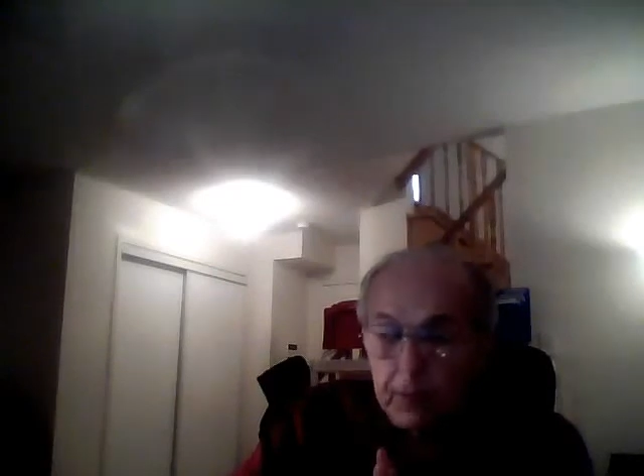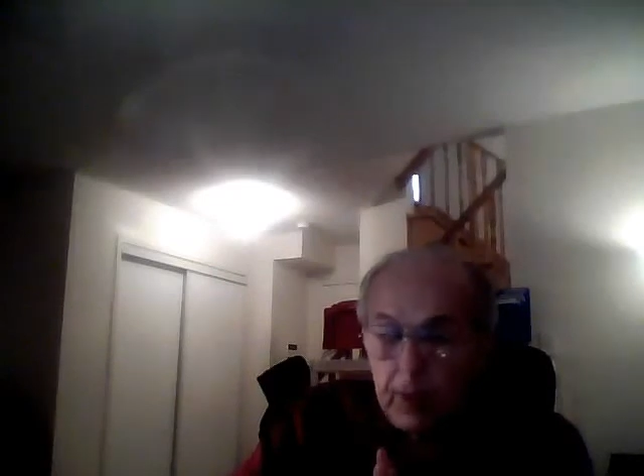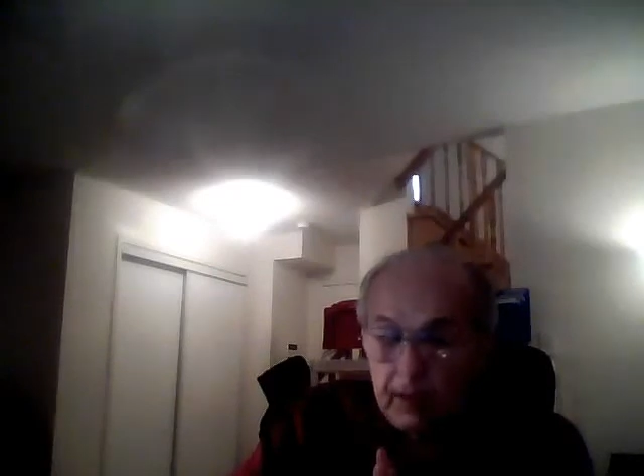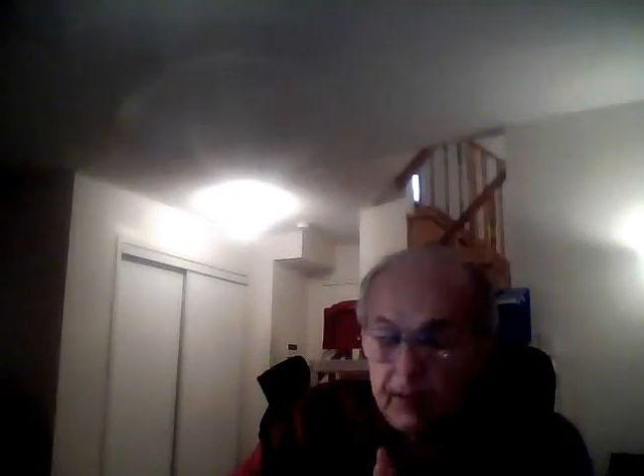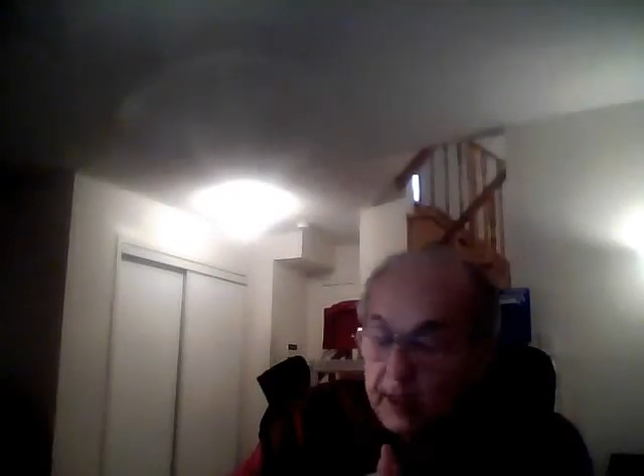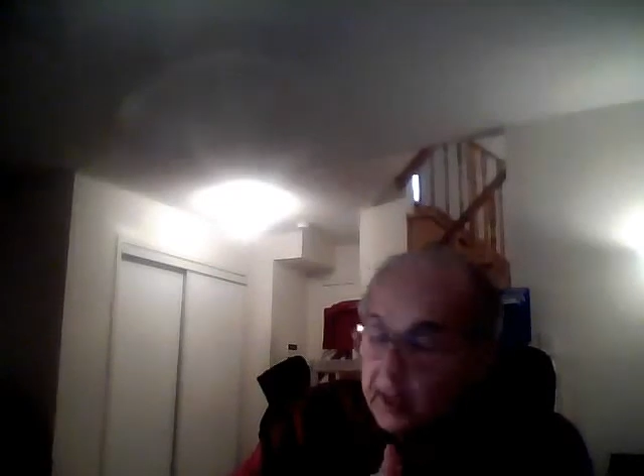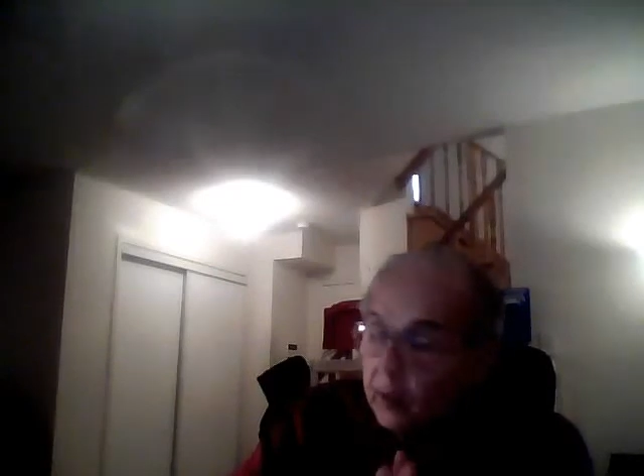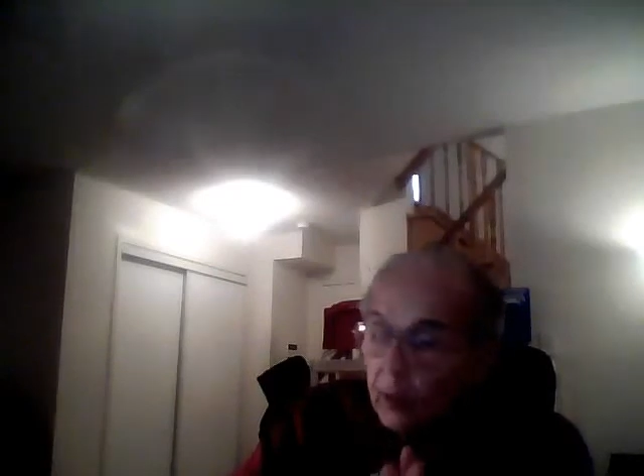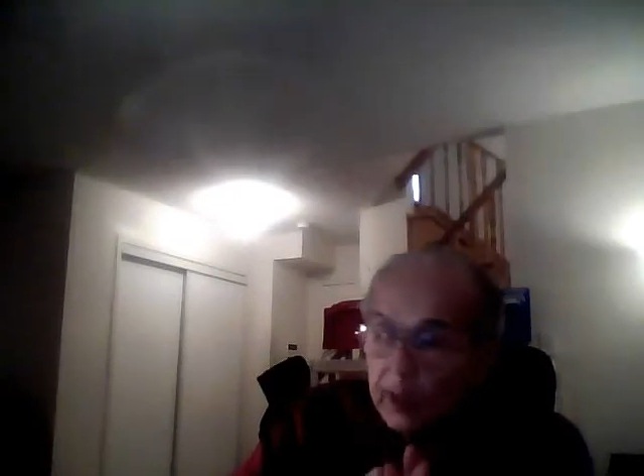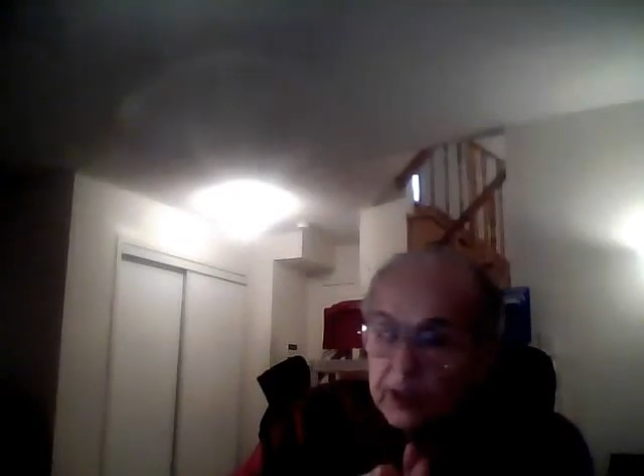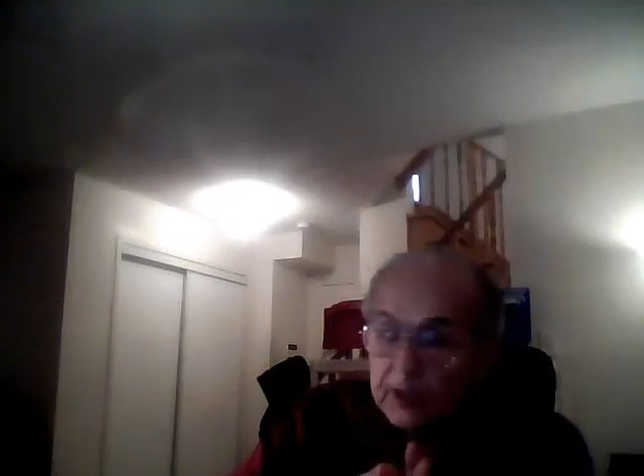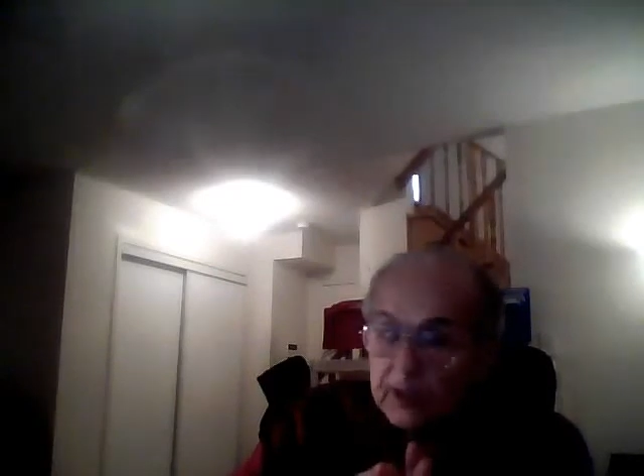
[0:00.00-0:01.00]
And if
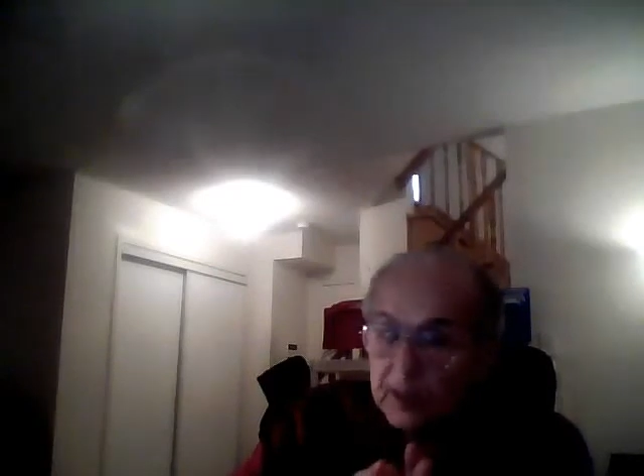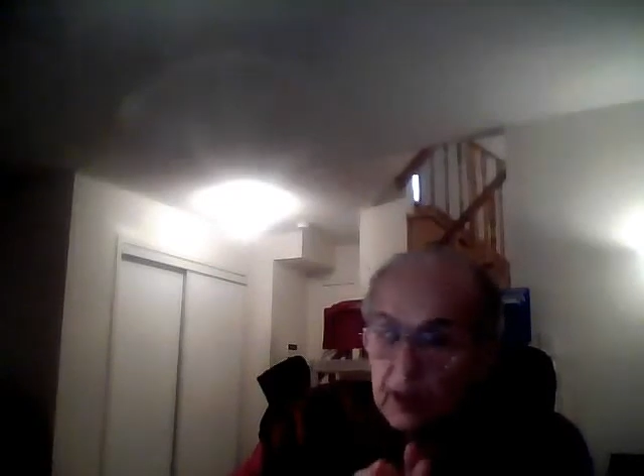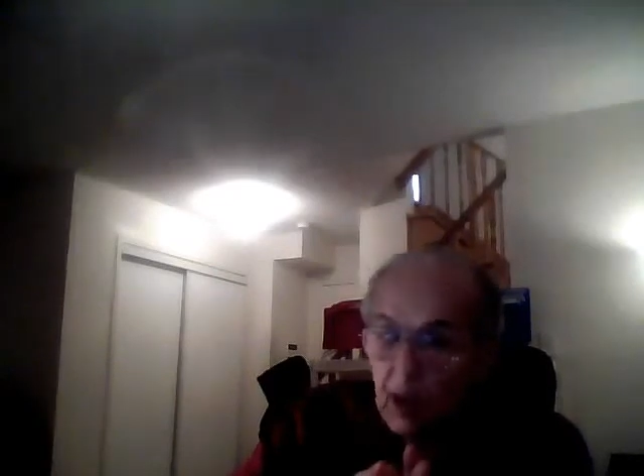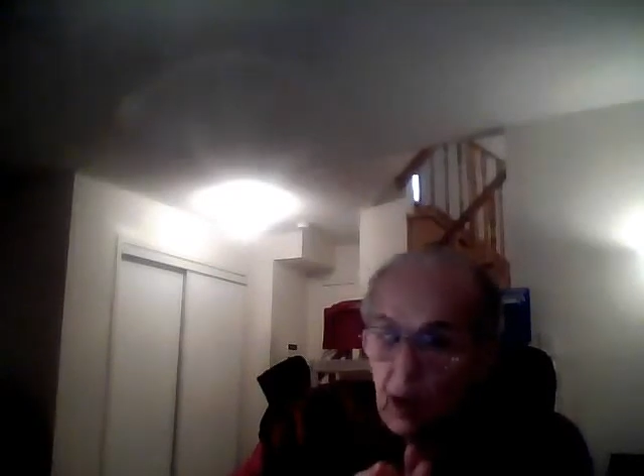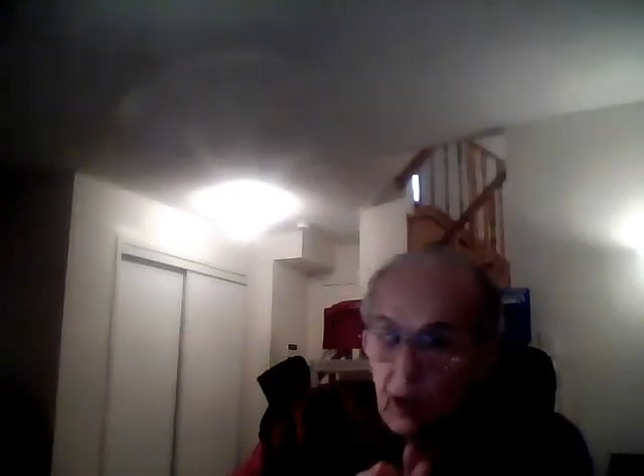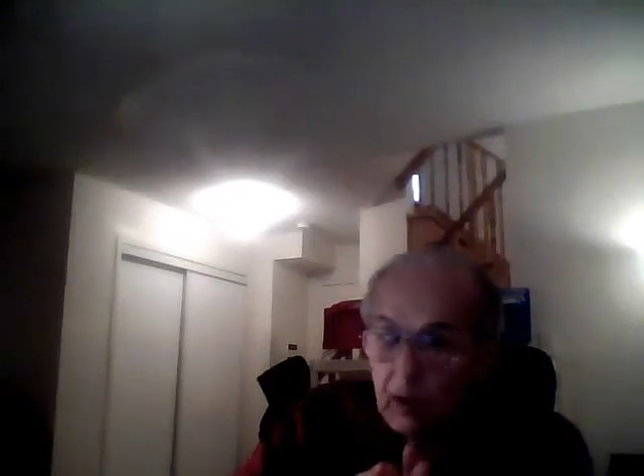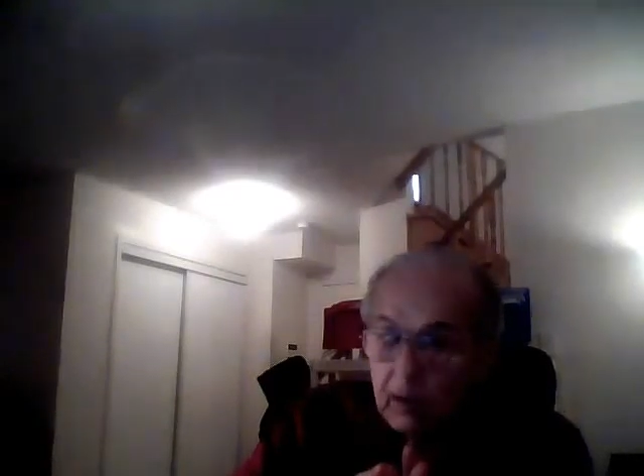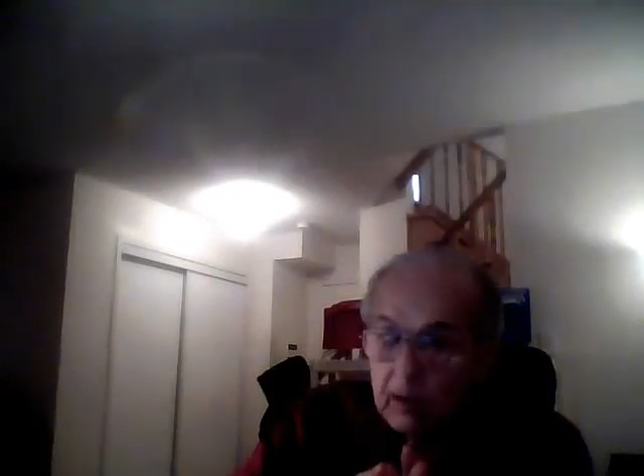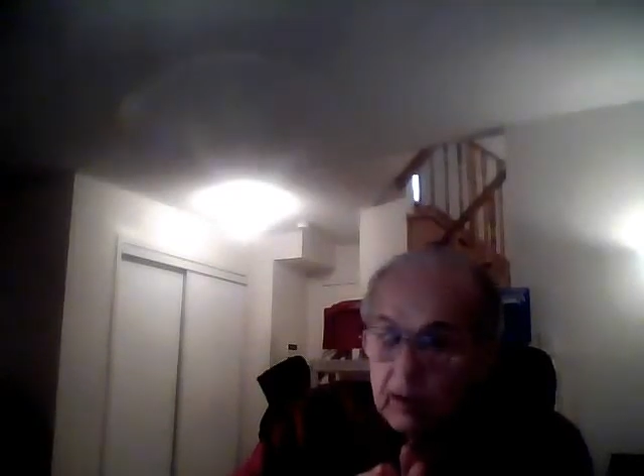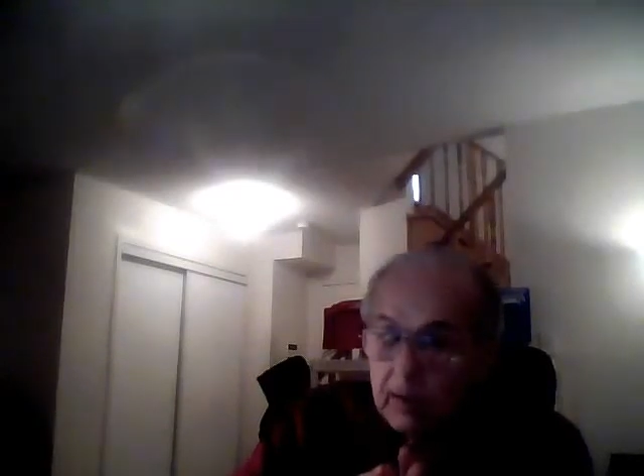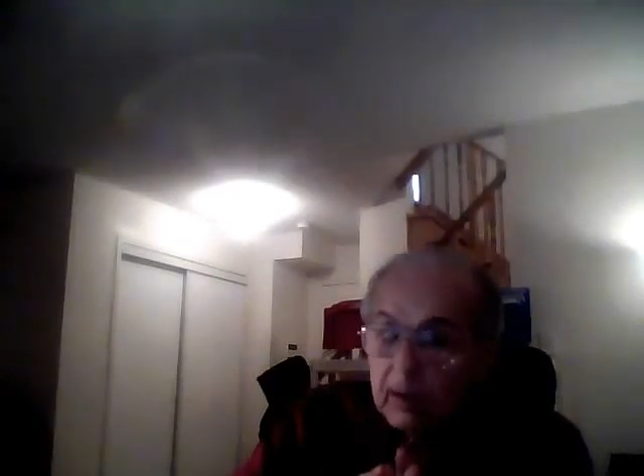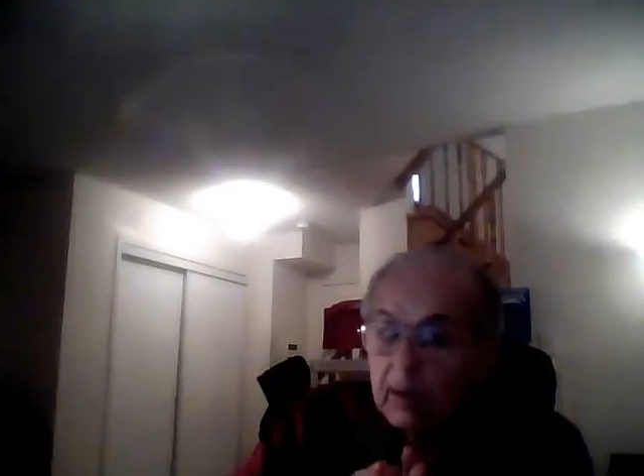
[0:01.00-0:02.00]
you have any
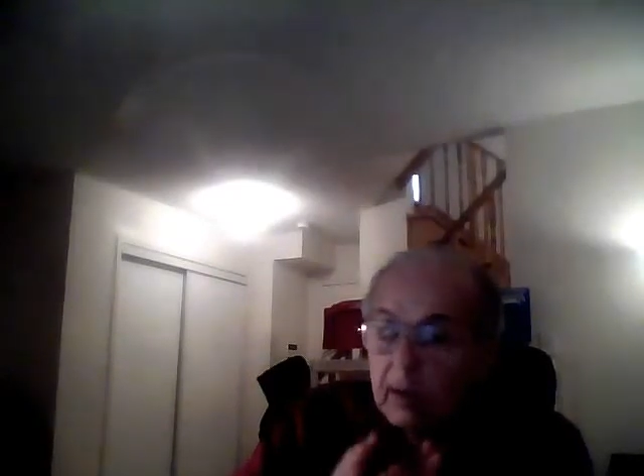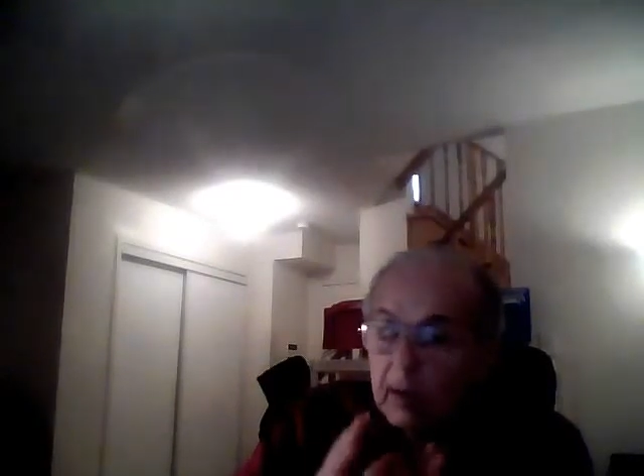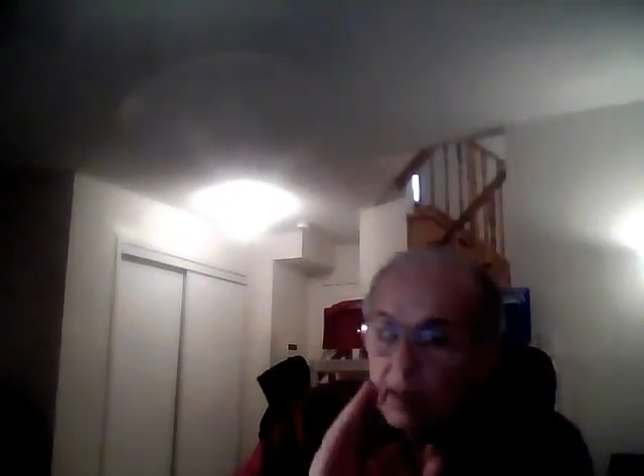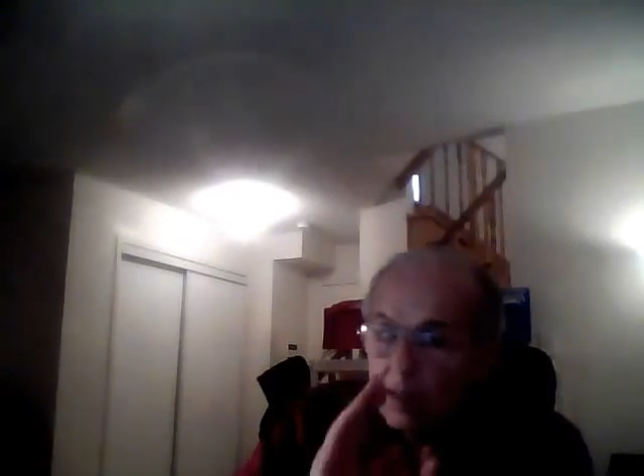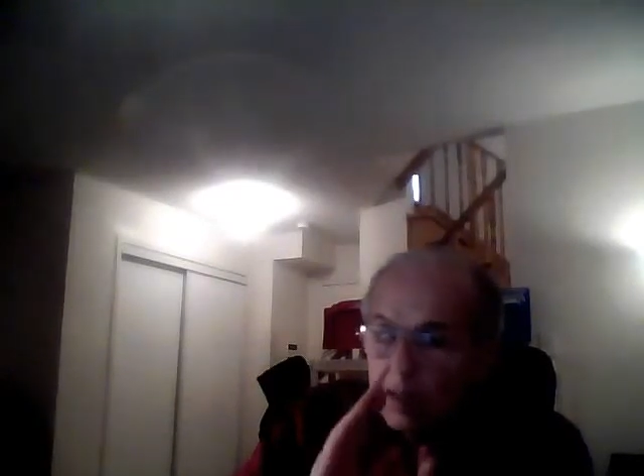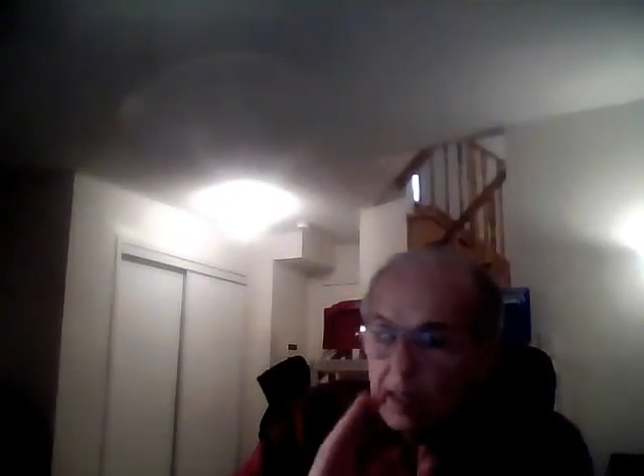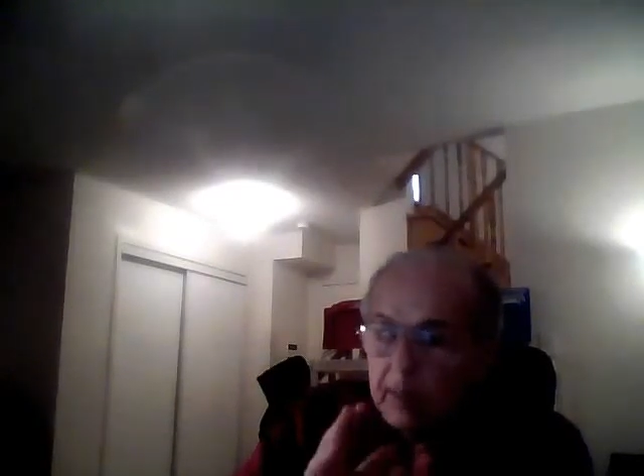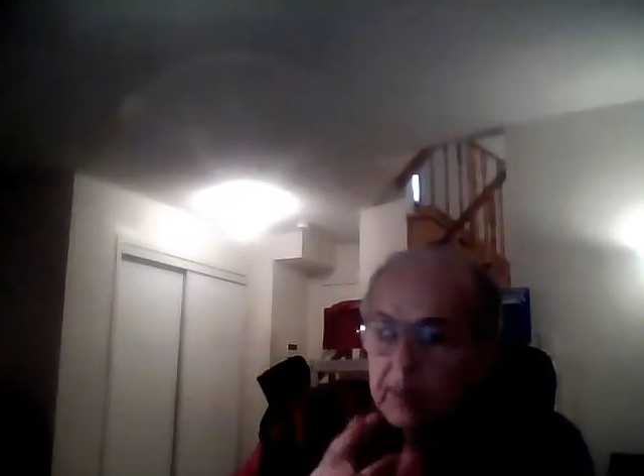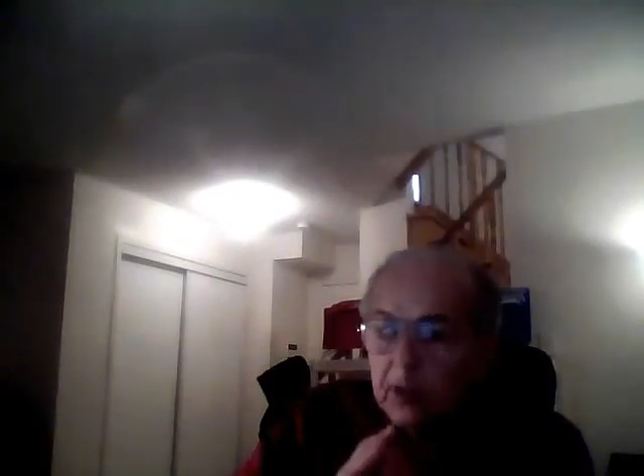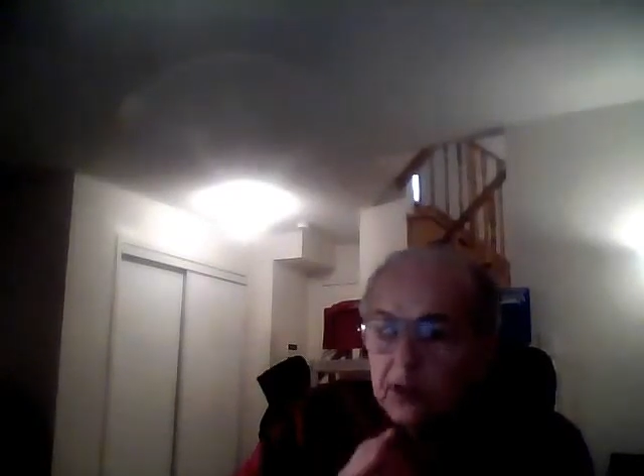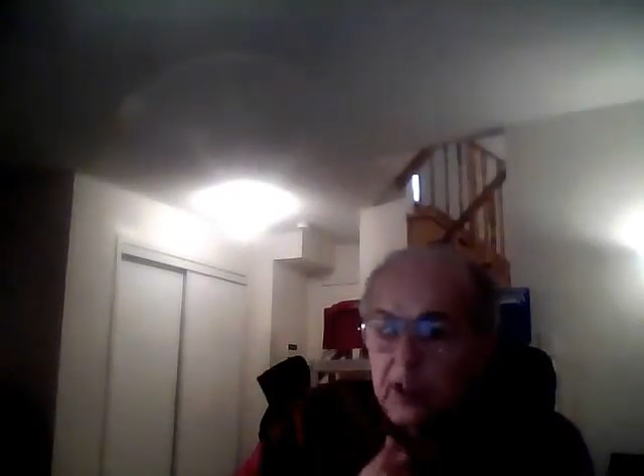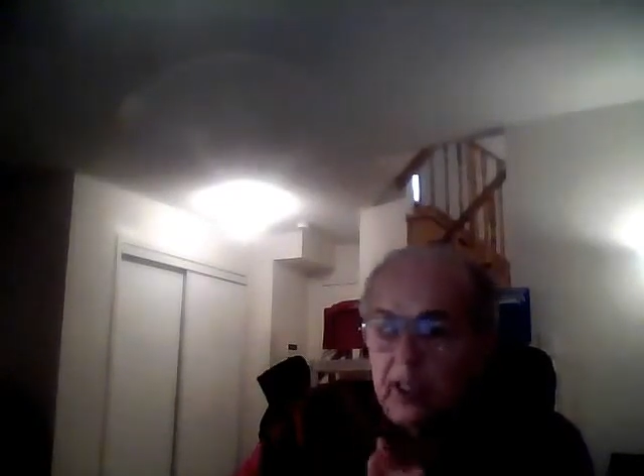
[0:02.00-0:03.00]
questions at all,